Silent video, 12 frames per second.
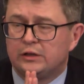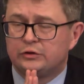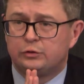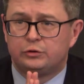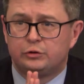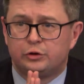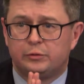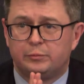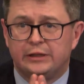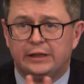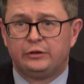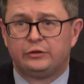
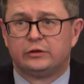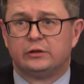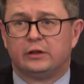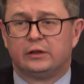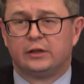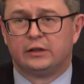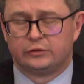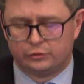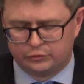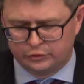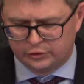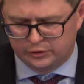determination, as
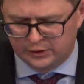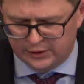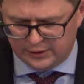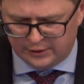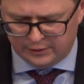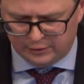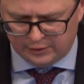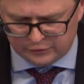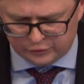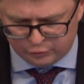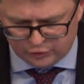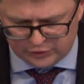
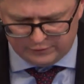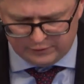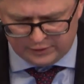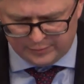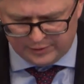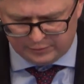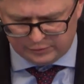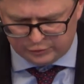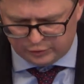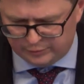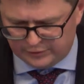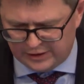to what I think about
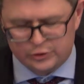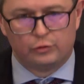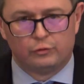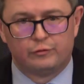determination,